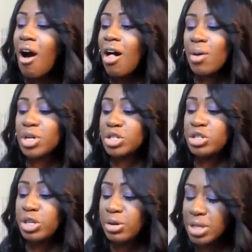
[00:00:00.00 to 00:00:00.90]
all I want you
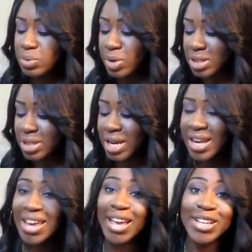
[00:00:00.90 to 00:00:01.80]
to do is once
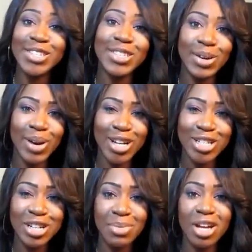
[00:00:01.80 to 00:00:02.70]
again answer the
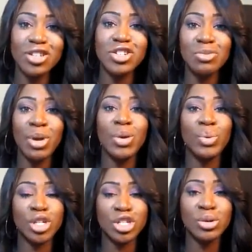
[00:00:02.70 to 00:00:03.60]
question about
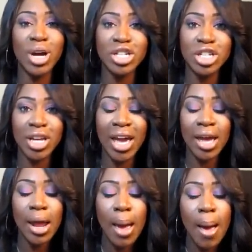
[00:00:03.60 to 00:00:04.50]
Shoemint, which shoe I should get.